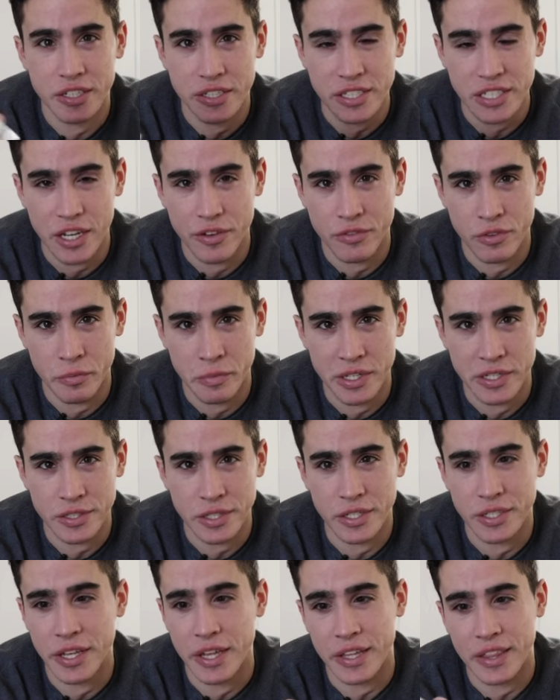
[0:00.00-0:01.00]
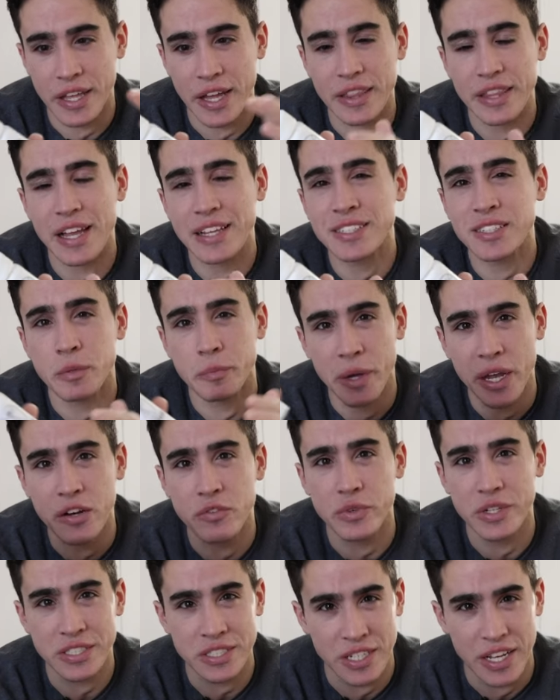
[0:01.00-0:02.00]
Just give them this to take. That that's the
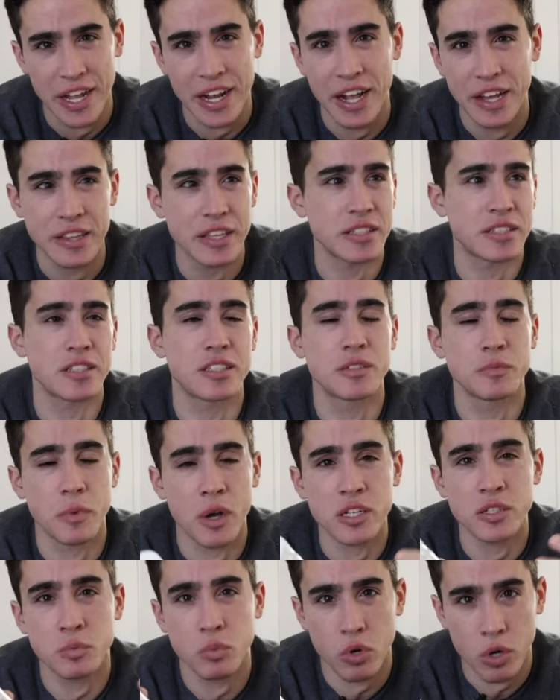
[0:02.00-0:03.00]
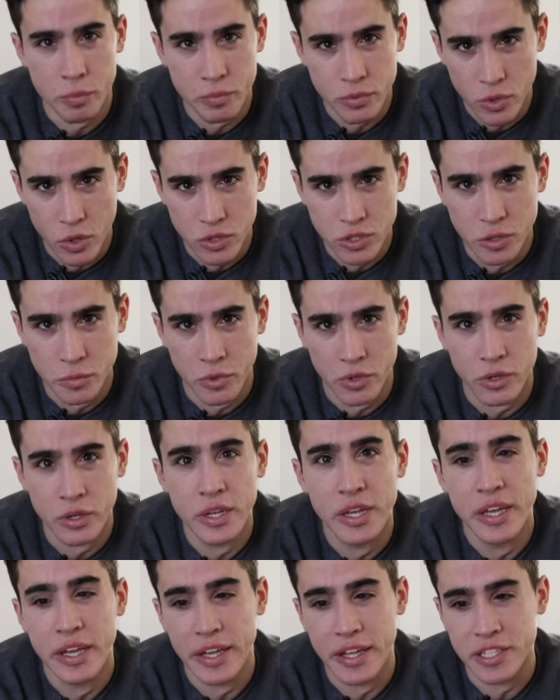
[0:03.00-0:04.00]
main reason I got this. It's much more
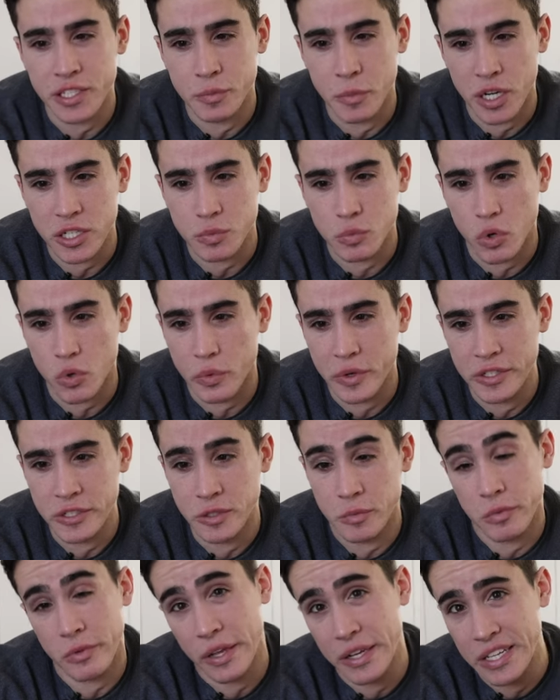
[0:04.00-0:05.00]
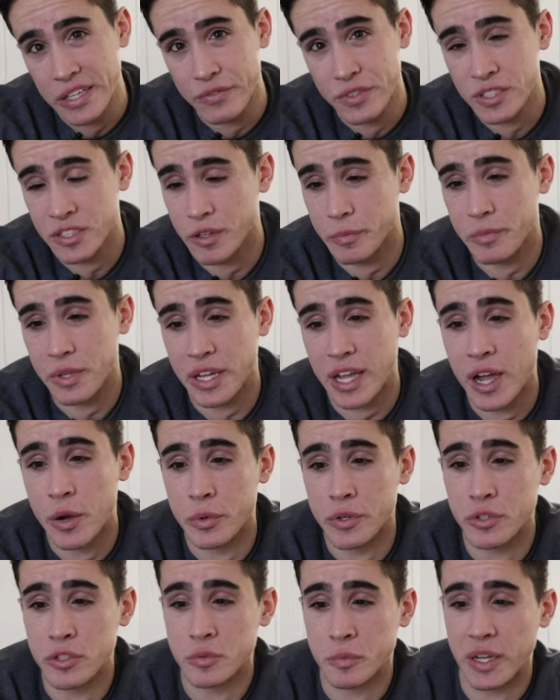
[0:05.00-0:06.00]
approachable, it's much more reasonable, and even something I
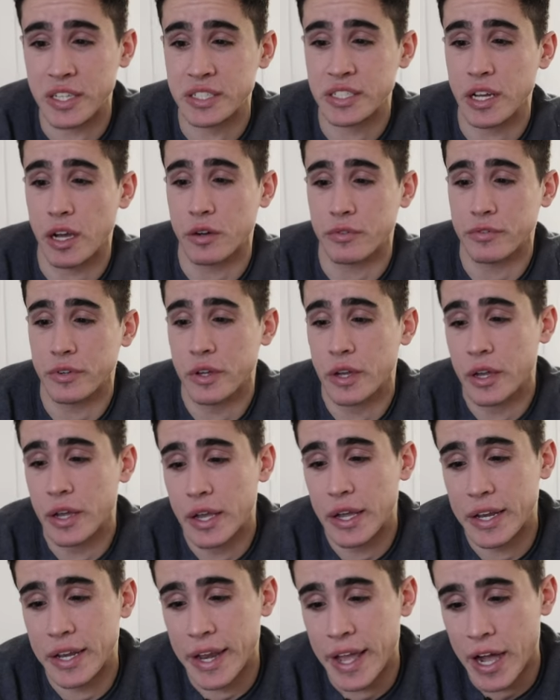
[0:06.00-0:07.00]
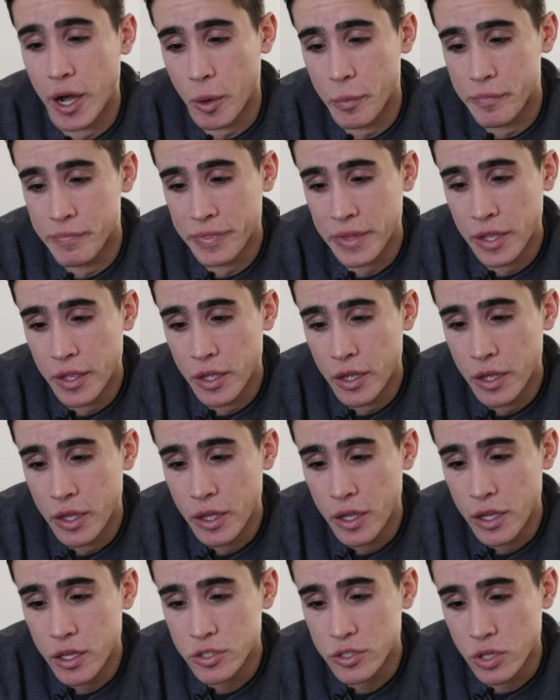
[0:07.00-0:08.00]
would use myself now.
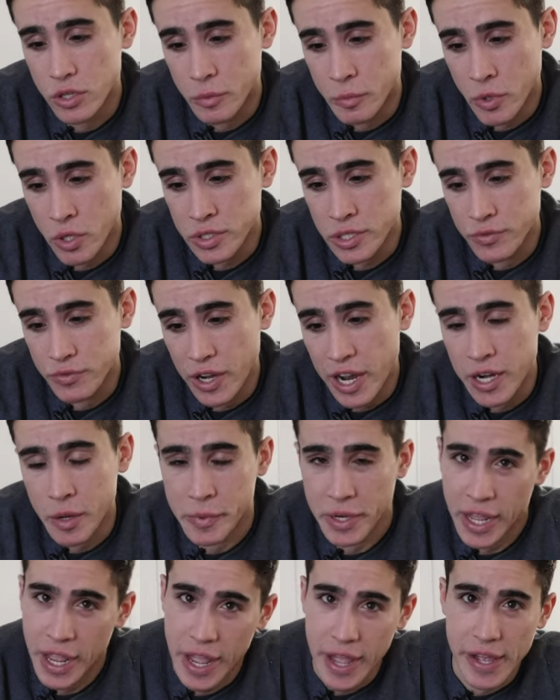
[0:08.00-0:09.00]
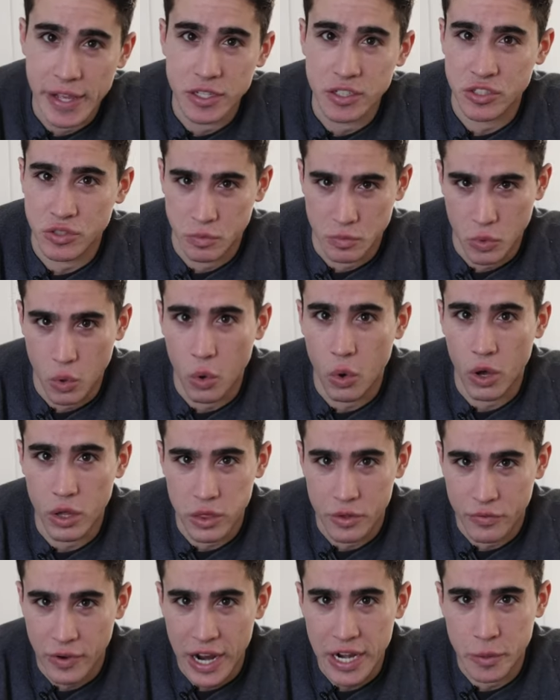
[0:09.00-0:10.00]
So the multivitamin has all
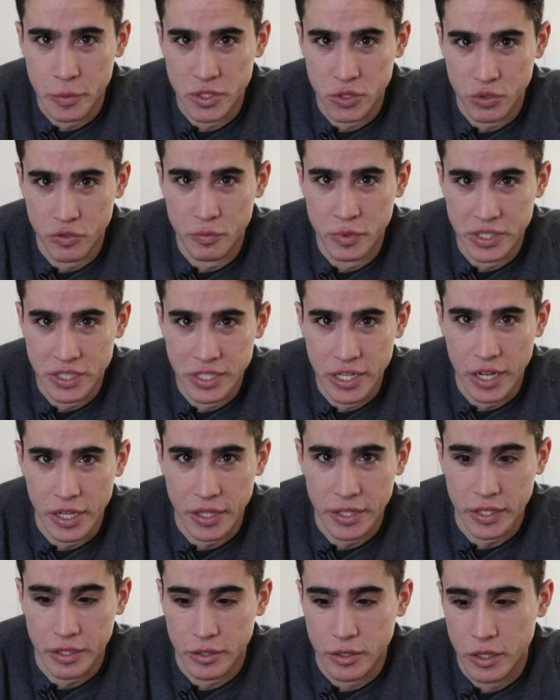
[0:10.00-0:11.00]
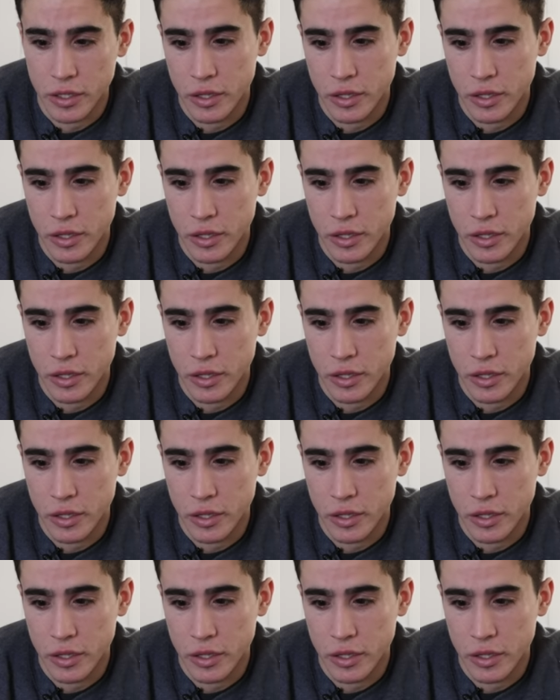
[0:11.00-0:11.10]
the vitamins we've been selling.